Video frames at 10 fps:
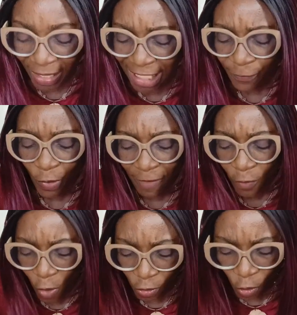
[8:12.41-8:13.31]
And if you
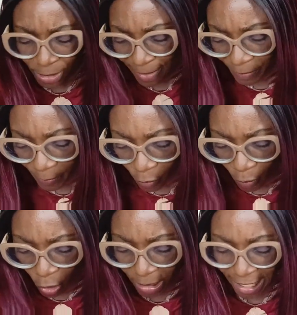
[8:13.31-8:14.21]
have hurt other people,
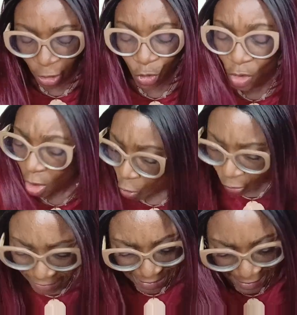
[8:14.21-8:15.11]
more likely you are
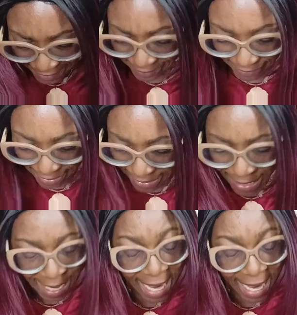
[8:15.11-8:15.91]
hurting inside.